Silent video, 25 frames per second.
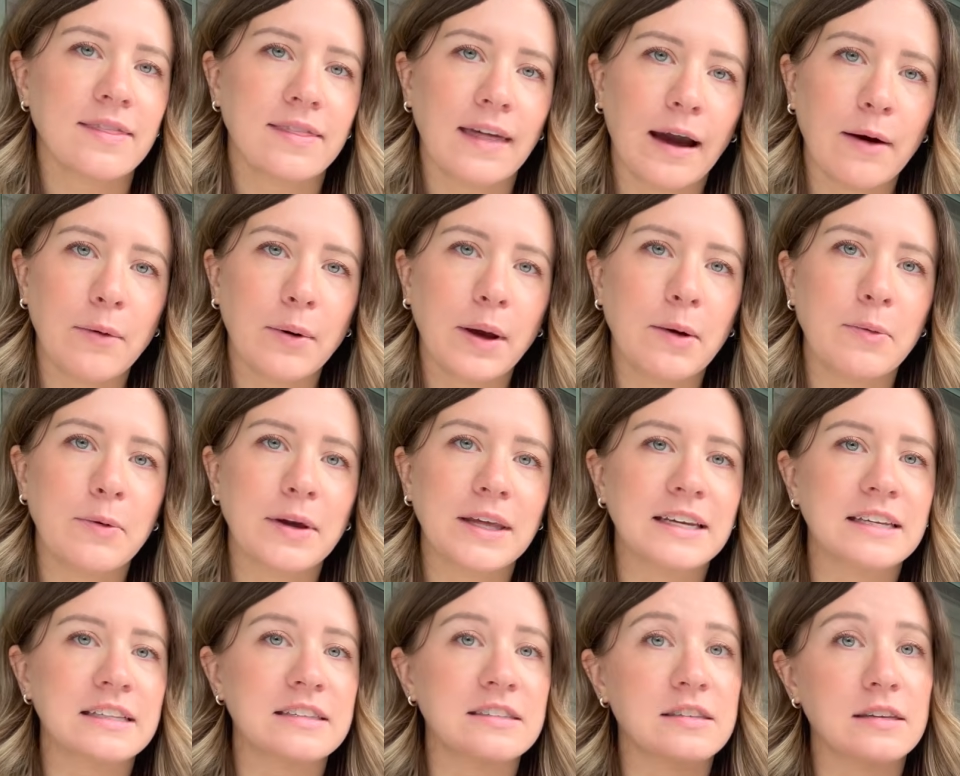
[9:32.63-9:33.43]
That way we
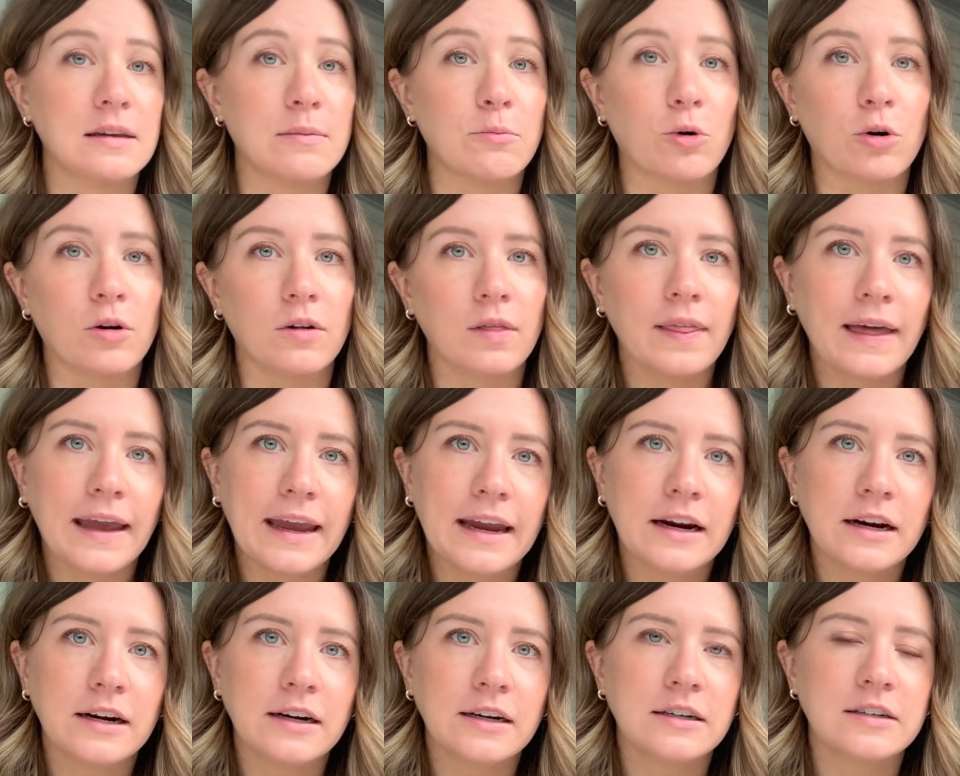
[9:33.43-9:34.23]
can see more
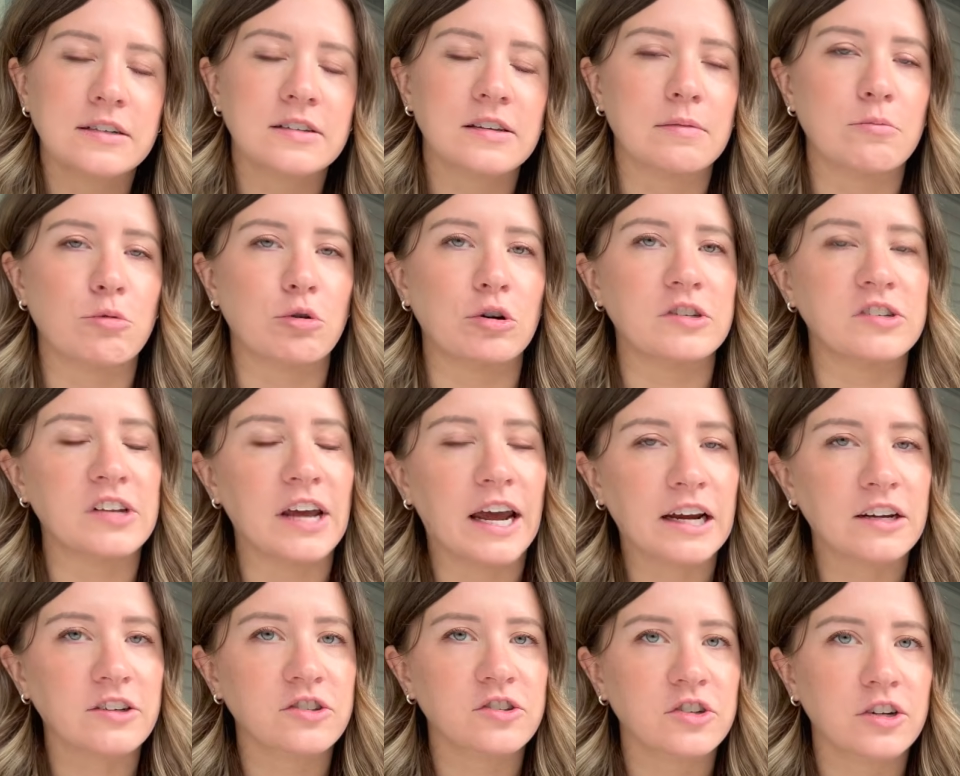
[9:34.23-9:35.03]
layers and more
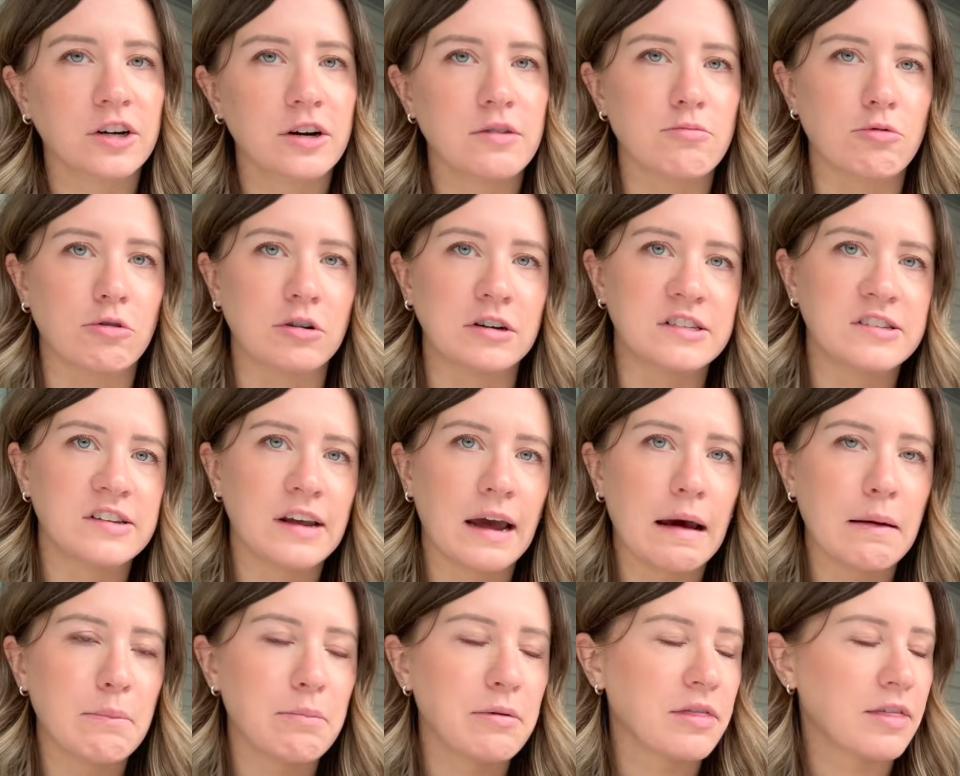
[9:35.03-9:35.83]
texture, more
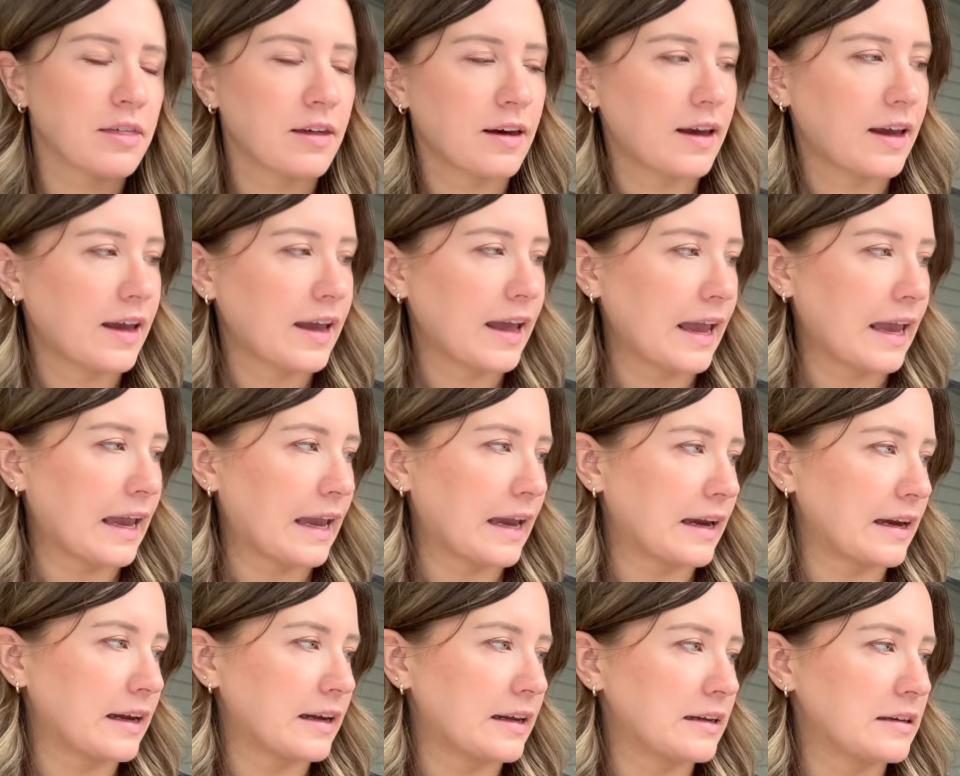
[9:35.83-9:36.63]
depth,
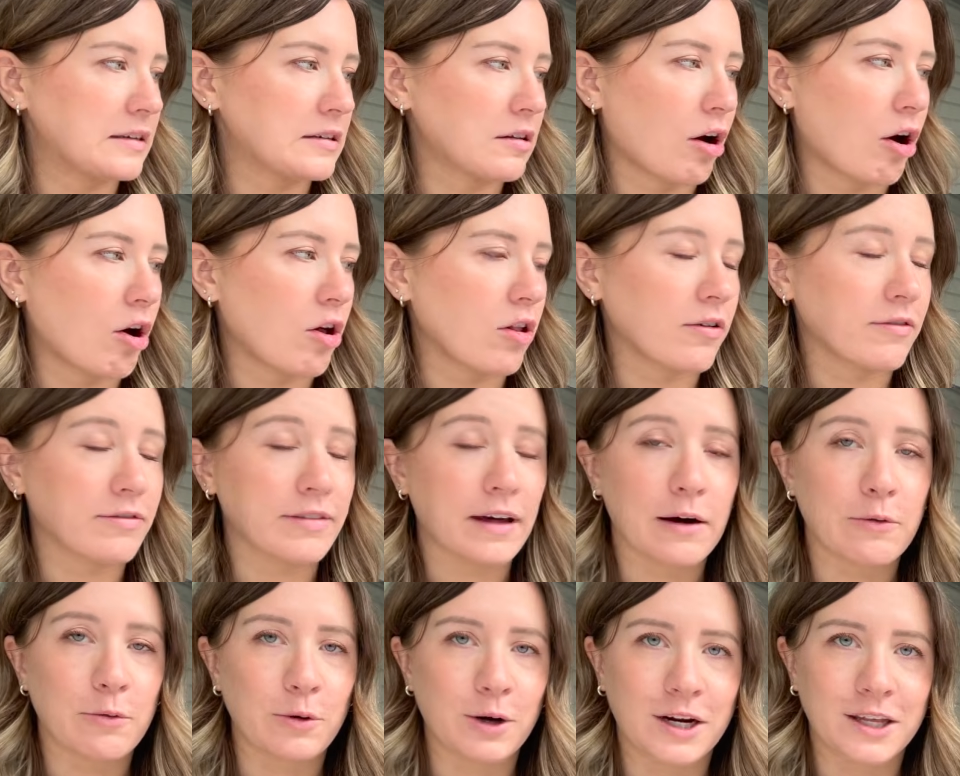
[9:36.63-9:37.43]
and all of
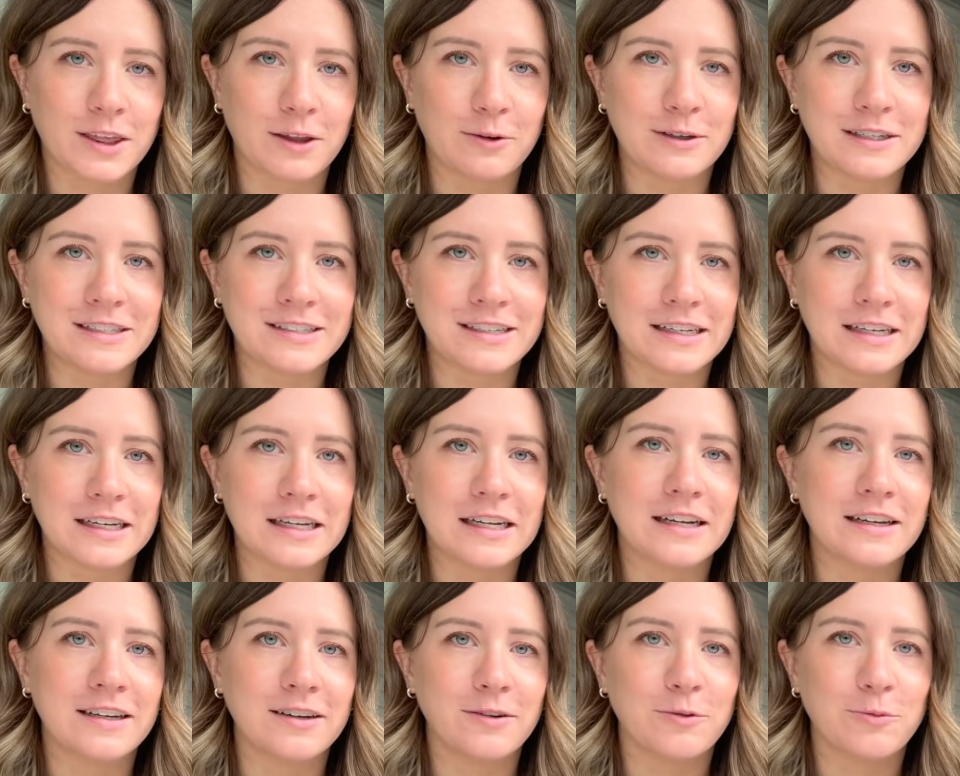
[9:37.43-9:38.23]
that work that we
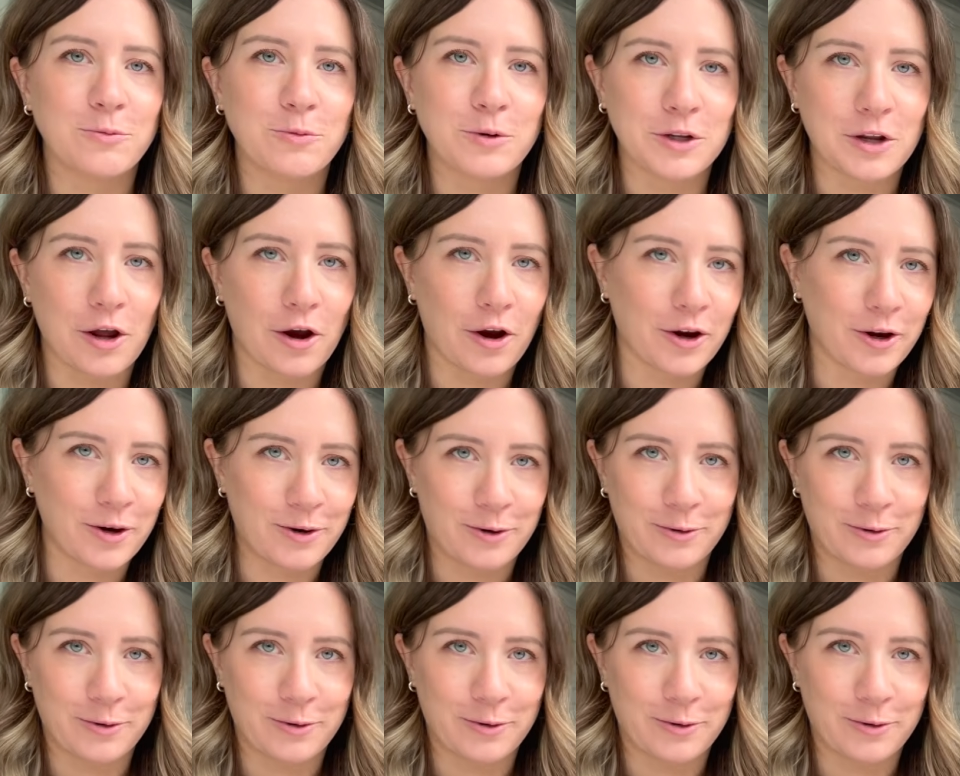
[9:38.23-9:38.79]
did will not go to